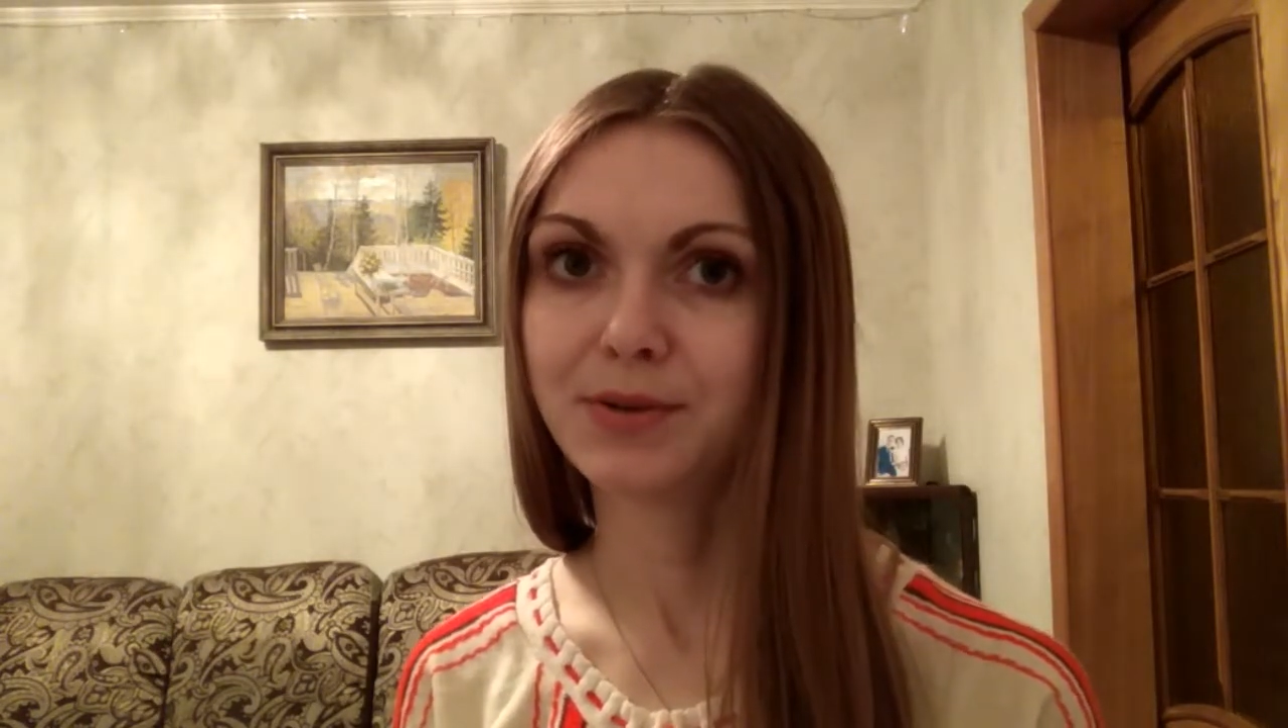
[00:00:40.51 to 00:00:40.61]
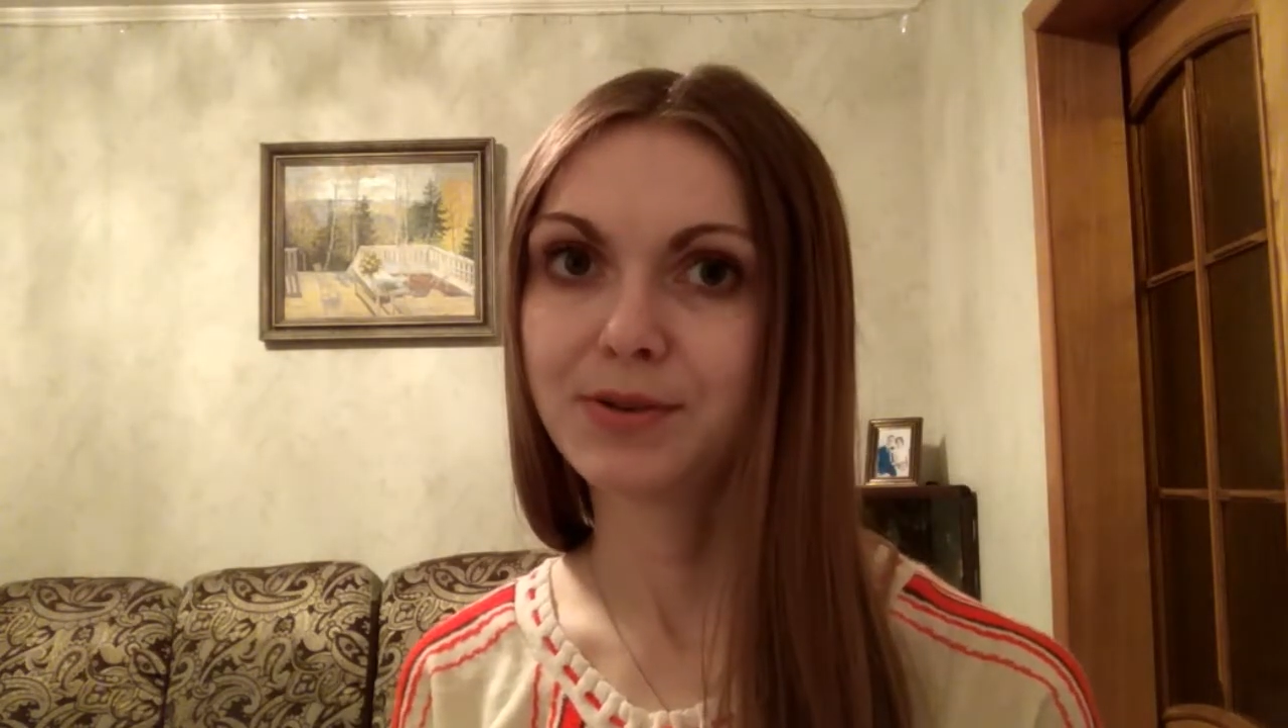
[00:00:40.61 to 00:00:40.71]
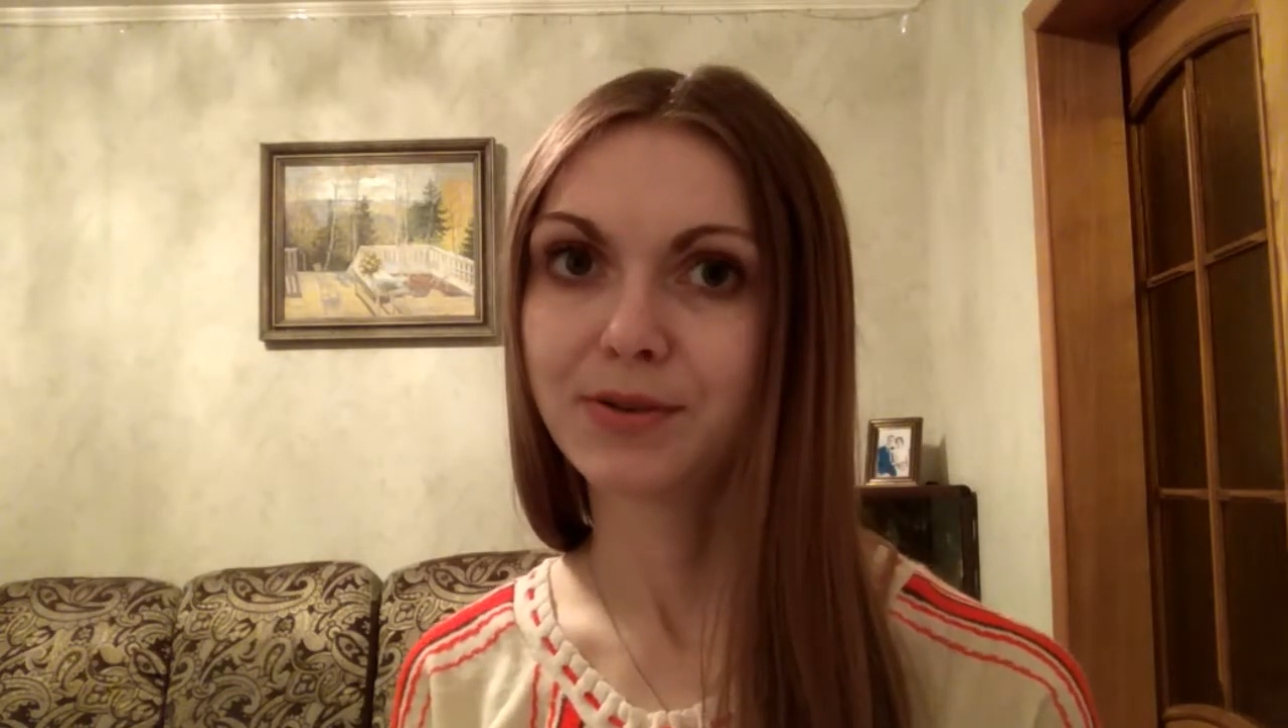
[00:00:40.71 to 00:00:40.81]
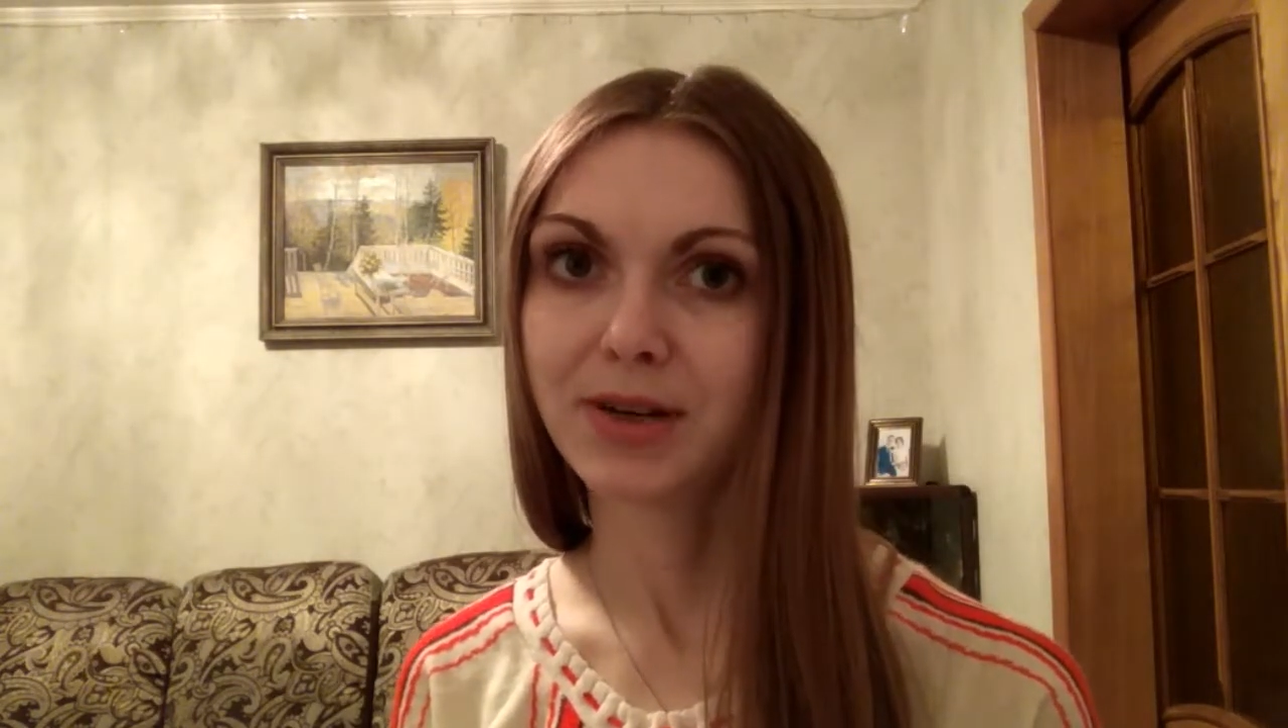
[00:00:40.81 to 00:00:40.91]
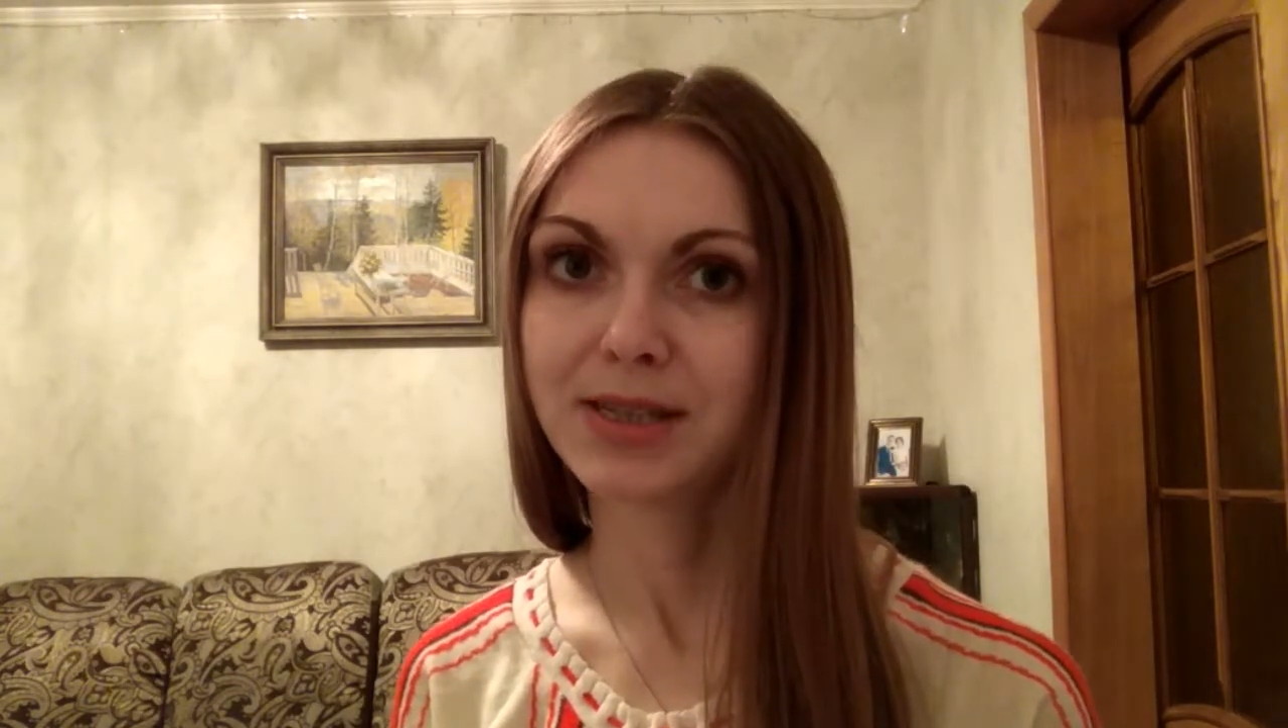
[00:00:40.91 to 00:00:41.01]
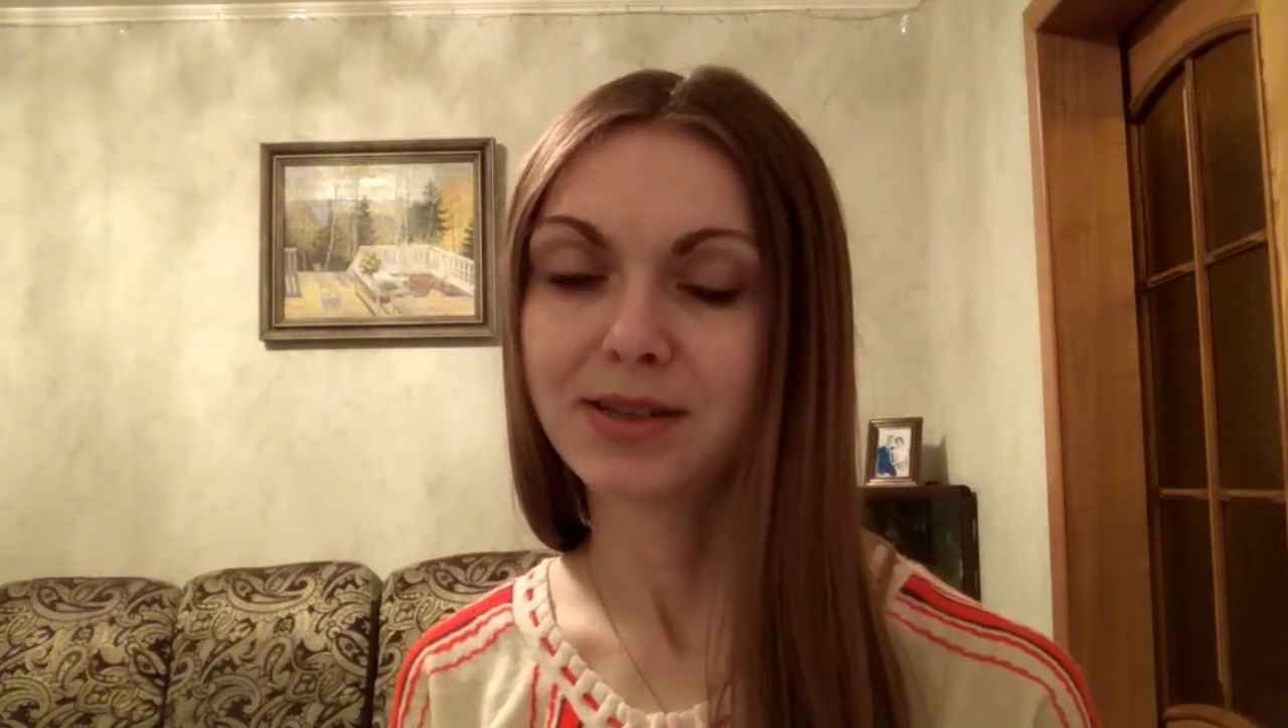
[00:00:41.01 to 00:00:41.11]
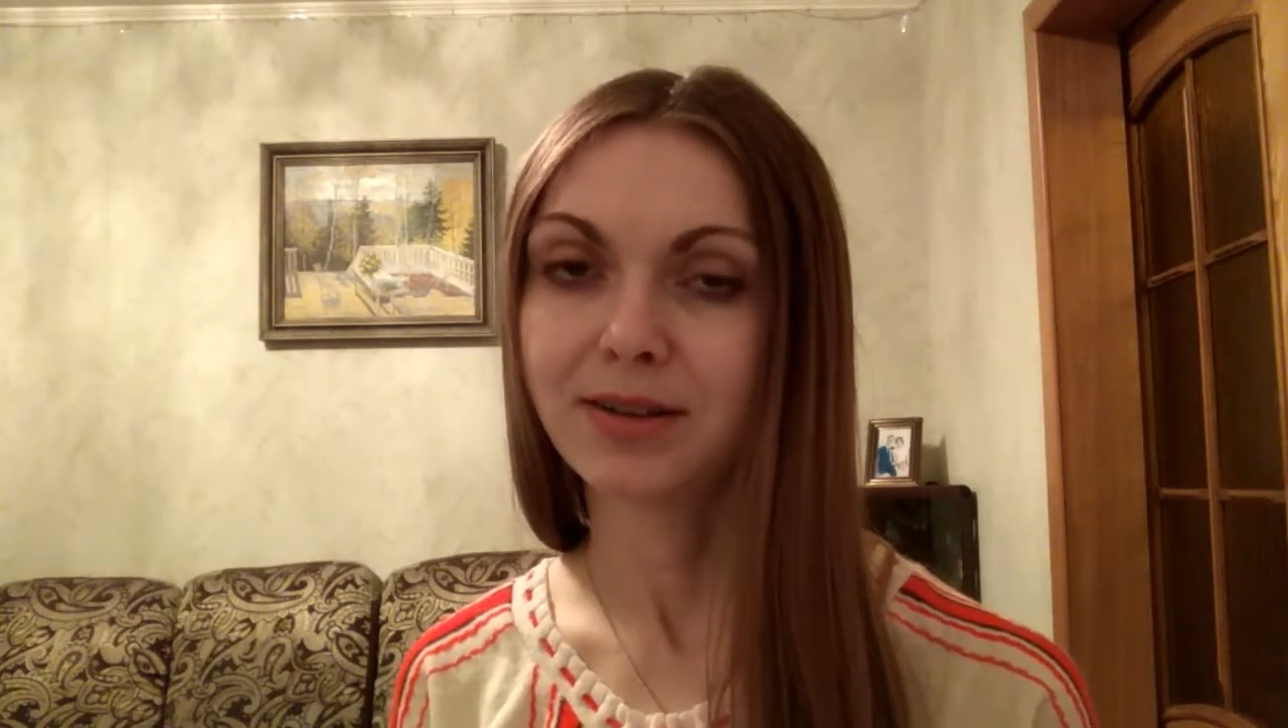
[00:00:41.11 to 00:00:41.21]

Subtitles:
you to raise